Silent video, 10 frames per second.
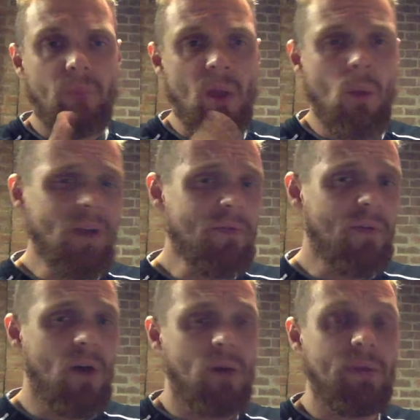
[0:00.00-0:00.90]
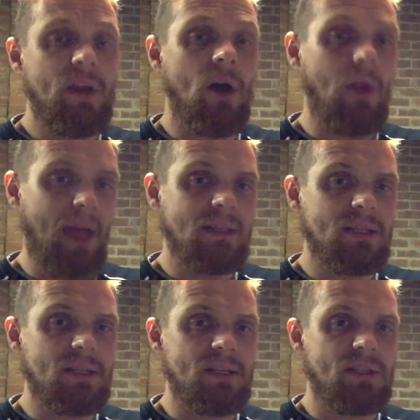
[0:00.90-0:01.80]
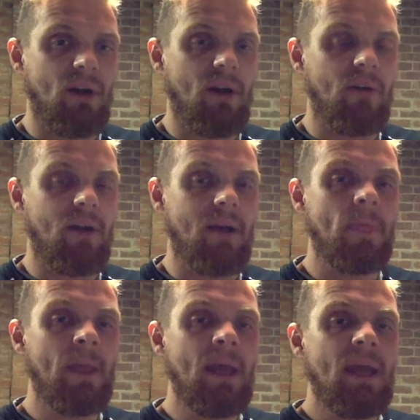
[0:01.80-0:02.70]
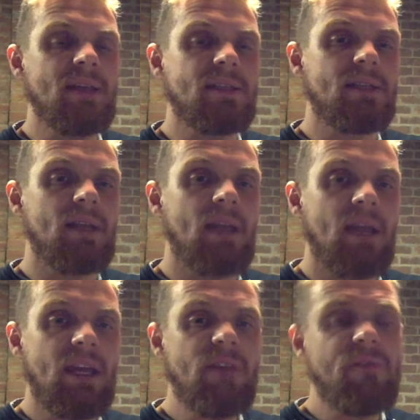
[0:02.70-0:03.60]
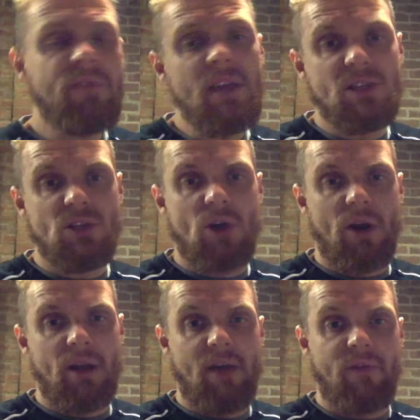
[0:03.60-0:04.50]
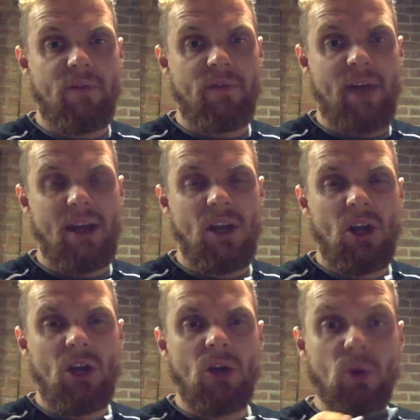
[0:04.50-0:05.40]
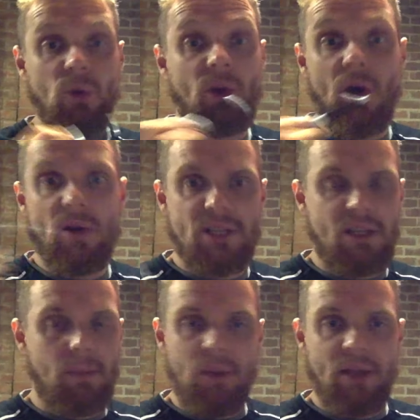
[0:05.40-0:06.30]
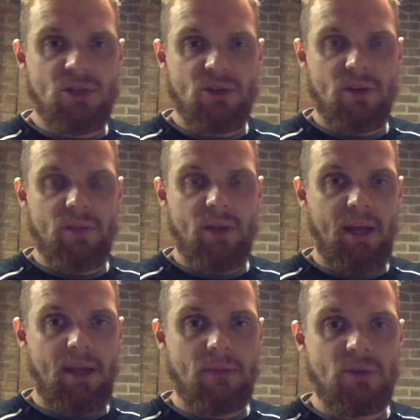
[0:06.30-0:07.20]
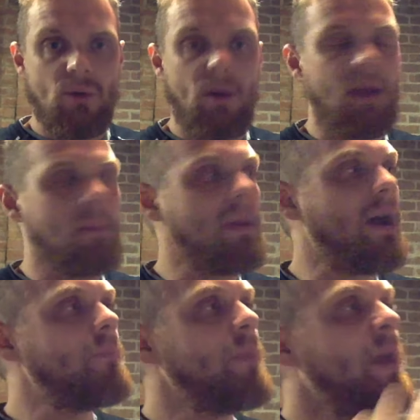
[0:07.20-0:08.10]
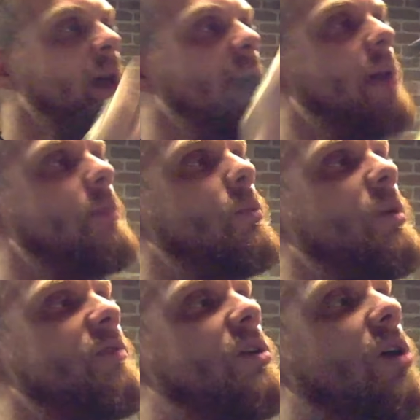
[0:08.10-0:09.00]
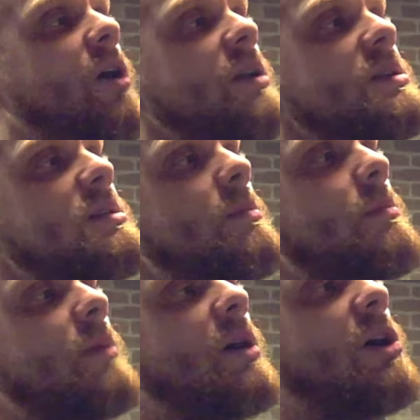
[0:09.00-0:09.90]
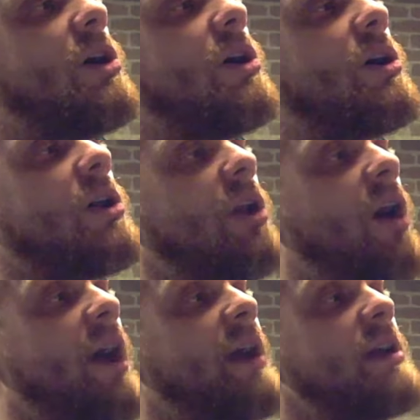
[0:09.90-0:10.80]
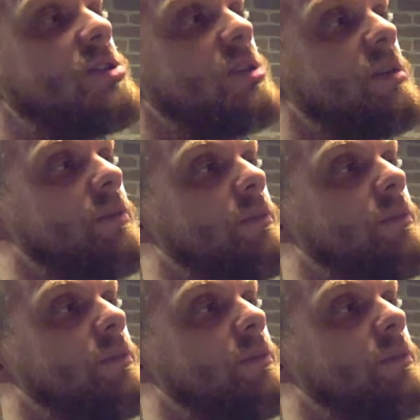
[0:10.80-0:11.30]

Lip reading: One final thing I'll add to this diagram is that if there's not enough of that glucose in the bloodstream that I keep talking about, and we've got some glycogen